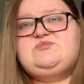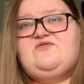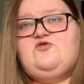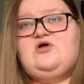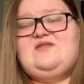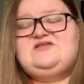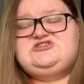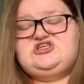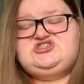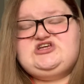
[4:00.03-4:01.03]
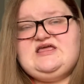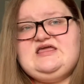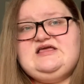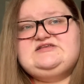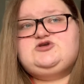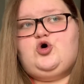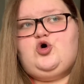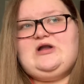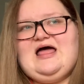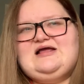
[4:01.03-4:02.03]
as before, like the shakes
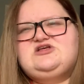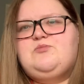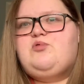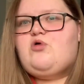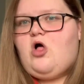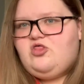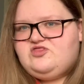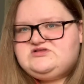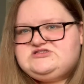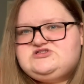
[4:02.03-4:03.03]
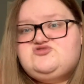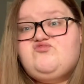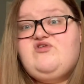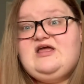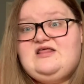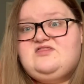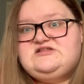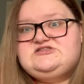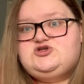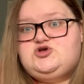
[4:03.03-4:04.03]
or like broths, really
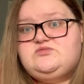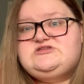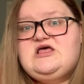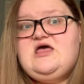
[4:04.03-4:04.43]
thin soups.